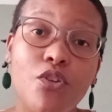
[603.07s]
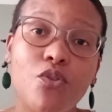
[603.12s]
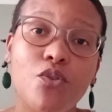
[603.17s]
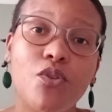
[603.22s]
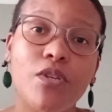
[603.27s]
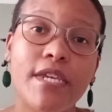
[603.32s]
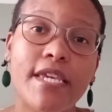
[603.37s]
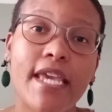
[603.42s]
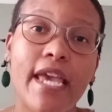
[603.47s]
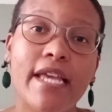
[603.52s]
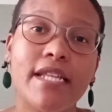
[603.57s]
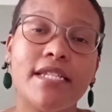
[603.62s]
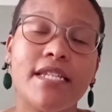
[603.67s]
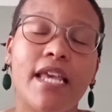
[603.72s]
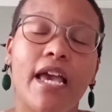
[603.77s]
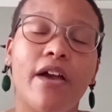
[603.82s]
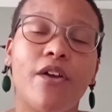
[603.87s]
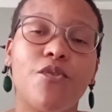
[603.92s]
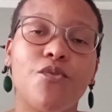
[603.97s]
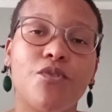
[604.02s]
to
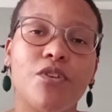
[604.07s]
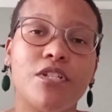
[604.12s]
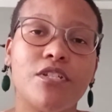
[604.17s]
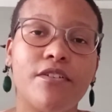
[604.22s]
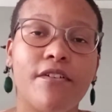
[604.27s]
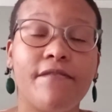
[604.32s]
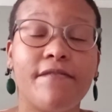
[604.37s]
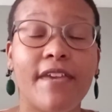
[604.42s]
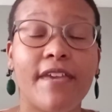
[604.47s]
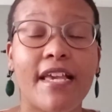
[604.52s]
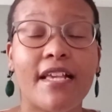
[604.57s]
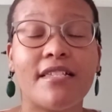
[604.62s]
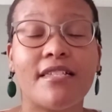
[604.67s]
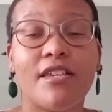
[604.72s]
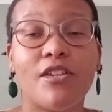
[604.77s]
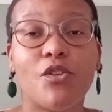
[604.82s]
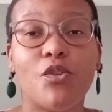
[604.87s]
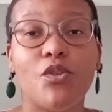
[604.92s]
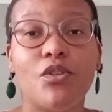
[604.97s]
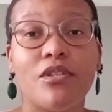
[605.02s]
get a writ of
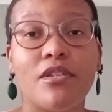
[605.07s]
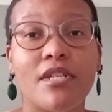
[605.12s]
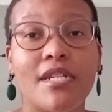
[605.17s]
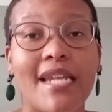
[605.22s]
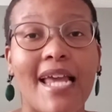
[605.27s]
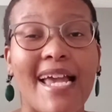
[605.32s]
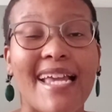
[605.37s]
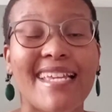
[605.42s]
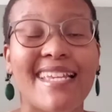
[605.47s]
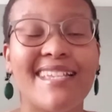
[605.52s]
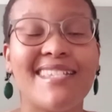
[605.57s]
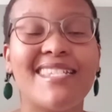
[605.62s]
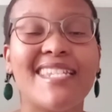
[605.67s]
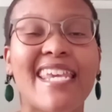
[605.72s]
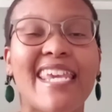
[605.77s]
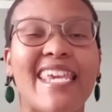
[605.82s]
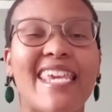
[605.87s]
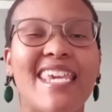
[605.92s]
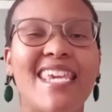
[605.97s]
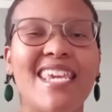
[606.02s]
execution
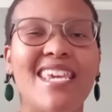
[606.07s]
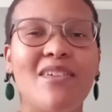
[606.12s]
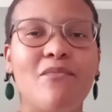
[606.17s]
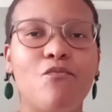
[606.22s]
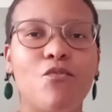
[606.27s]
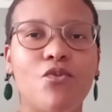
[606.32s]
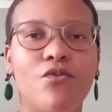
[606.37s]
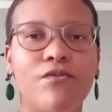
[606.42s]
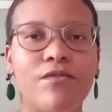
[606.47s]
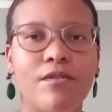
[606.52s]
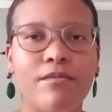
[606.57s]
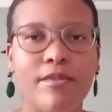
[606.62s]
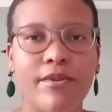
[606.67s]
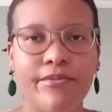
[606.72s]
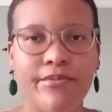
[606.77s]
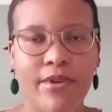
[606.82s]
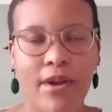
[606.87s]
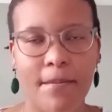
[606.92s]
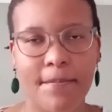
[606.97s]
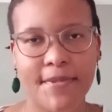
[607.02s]
against immovable
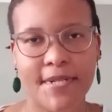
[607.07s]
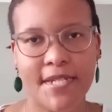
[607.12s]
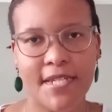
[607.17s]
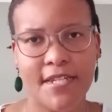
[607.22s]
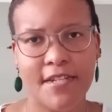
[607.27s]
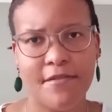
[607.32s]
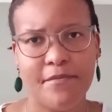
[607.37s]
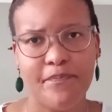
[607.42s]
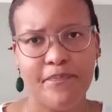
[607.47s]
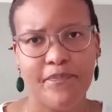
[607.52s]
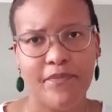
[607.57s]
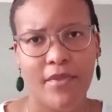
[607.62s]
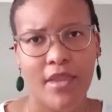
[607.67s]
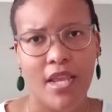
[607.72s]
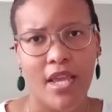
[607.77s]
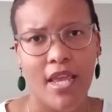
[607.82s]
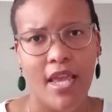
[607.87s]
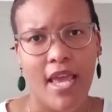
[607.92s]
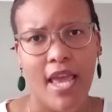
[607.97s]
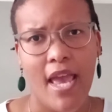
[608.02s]
property.
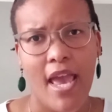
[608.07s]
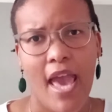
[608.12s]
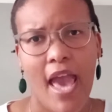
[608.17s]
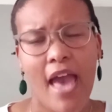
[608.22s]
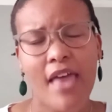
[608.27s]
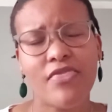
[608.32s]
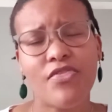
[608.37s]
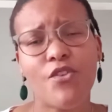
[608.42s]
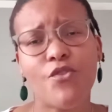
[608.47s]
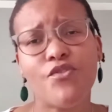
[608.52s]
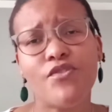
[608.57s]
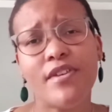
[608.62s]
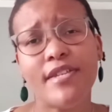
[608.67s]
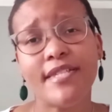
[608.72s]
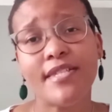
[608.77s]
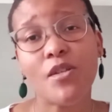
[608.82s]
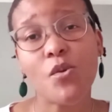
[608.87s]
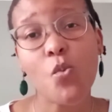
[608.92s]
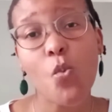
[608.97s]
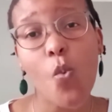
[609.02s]
And the
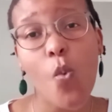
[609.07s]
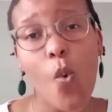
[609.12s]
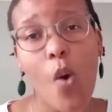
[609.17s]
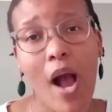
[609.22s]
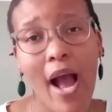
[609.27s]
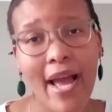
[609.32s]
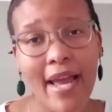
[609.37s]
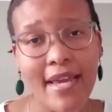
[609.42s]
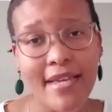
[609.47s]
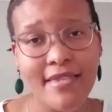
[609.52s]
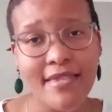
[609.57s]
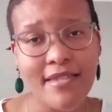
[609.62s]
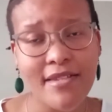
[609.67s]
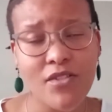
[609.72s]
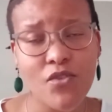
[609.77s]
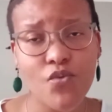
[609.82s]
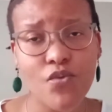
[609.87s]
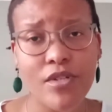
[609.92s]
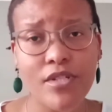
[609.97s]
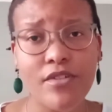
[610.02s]
reason why
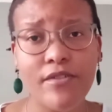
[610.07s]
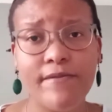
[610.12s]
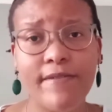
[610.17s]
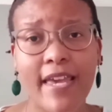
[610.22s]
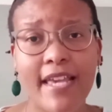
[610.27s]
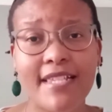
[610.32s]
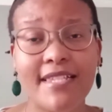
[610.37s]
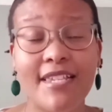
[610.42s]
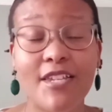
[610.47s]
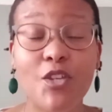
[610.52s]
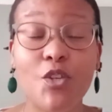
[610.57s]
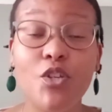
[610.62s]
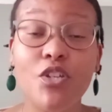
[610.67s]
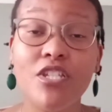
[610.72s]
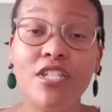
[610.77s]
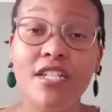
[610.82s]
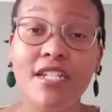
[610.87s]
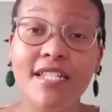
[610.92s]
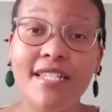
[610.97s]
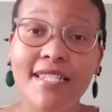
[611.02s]
this writ of
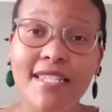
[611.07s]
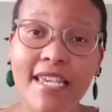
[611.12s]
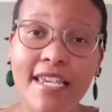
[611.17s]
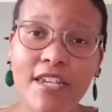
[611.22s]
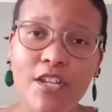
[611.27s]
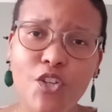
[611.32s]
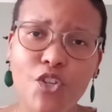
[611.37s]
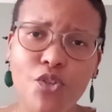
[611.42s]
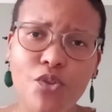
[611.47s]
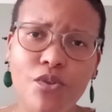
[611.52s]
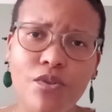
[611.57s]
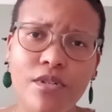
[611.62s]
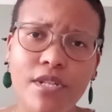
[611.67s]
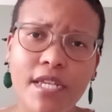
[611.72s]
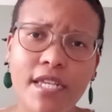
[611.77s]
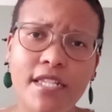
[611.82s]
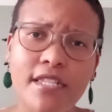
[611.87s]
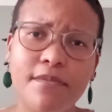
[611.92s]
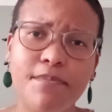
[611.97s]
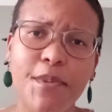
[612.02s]
execution is issued
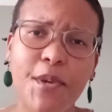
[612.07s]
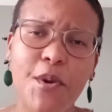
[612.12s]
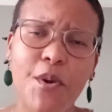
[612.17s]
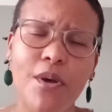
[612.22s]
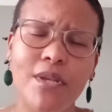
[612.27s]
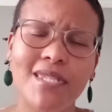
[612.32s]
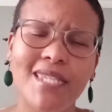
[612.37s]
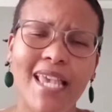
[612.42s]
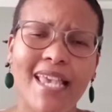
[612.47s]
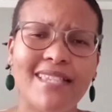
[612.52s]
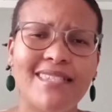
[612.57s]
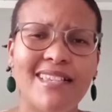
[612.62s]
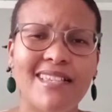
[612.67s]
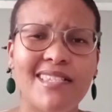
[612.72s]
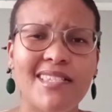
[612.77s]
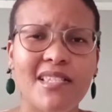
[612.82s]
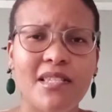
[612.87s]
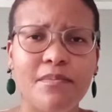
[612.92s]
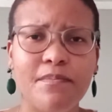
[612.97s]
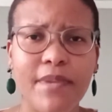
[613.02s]
is because, as
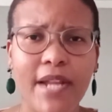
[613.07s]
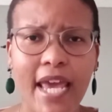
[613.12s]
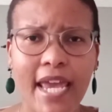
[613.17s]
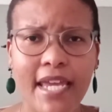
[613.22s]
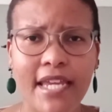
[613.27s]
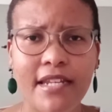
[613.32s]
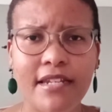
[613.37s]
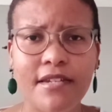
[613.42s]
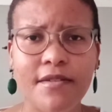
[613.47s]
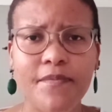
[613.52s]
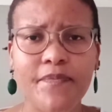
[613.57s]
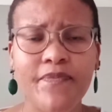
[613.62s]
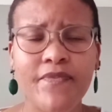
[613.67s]
explained,